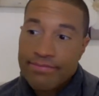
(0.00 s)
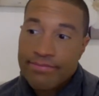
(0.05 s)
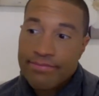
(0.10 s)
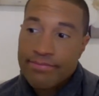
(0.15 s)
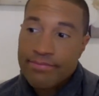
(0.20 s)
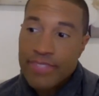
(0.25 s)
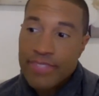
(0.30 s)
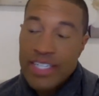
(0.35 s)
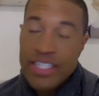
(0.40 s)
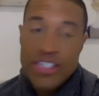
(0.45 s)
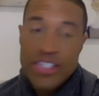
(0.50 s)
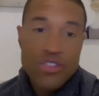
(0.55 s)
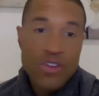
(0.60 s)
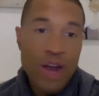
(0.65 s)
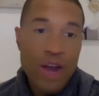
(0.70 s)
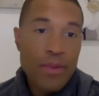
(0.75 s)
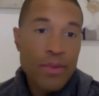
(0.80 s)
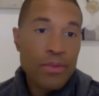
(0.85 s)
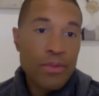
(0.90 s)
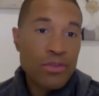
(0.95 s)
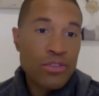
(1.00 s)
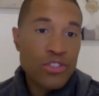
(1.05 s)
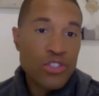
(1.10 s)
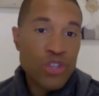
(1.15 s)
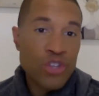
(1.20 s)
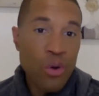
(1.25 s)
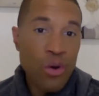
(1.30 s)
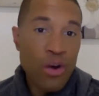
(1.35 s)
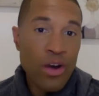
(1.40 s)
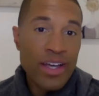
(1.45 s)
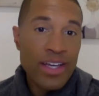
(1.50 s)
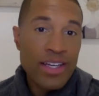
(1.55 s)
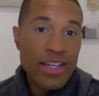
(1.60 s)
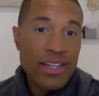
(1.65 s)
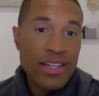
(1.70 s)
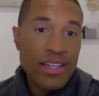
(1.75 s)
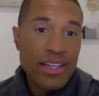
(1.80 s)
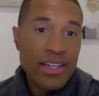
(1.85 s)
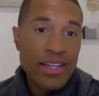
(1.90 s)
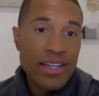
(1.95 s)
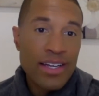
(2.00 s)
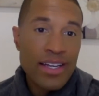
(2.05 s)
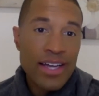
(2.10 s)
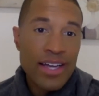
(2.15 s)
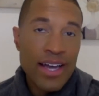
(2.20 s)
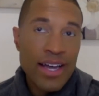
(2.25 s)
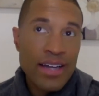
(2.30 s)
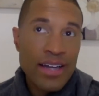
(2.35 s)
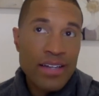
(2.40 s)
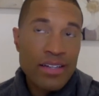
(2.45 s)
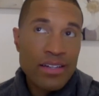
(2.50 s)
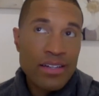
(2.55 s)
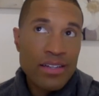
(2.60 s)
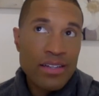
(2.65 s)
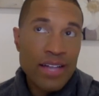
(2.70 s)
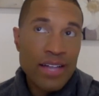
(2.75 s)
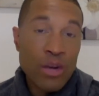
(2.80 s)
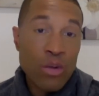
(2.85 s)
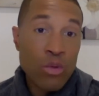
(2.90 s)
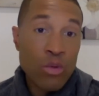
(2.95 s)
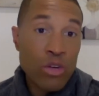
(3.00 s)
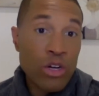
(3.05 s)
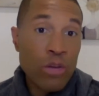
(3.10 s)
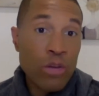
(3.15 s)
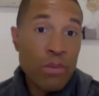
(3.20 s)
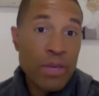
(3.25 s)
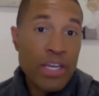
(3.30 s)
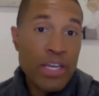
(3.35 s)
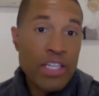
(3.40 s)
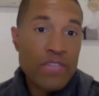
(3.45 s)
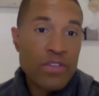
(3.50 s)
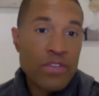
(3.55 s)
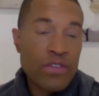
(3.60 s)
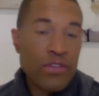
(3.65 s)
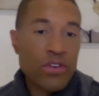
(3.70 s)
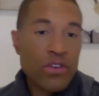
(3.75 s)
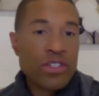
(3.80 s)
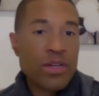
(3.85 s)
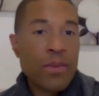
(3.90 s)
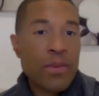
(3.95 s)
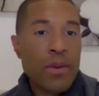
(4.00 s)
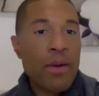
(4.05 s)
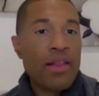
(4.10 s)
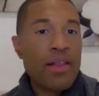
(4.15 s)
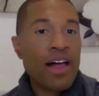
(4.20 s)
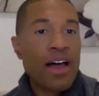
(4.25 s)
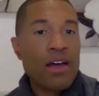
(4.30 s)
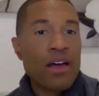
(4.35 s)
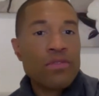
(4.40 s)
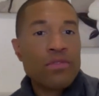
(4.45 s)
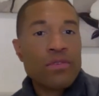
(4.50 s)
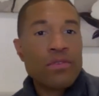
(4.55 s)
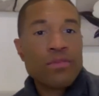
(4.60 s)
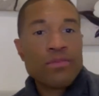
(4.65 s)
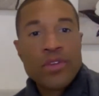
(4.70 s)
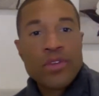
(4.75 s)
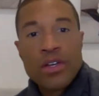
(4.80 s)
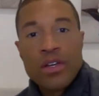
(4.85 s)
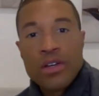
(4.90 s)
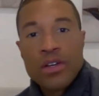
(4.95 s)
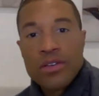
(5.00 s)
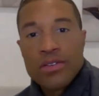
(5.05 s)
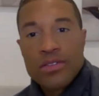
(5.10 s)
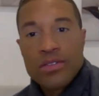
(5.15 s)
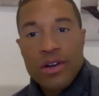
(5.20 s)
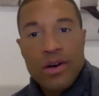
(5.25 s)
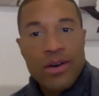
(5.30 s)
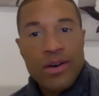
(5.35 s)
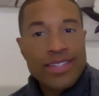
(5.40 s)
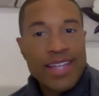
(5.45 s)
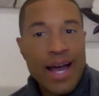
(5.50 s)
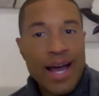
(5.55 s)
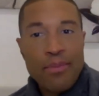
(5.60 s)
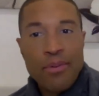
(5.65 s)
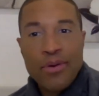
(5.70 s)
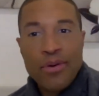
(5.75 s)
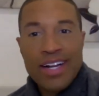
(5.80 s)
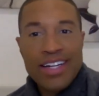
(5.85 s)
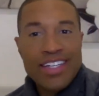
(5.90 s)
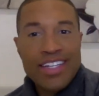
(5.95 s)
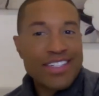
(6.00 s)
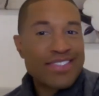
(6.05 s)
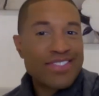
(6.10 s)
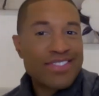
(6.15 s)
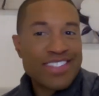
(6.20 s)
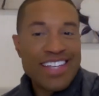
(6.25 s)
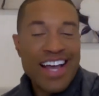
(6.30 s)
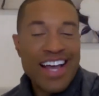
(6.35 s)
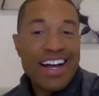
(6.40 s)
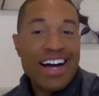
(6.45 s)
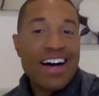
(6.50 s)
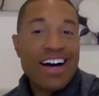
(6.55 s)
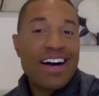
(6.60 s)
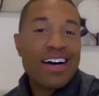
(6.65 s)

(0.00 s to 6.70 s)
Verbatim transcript: indescribable joy and like real peace for the first time in my life. So at that point I just was like, I'm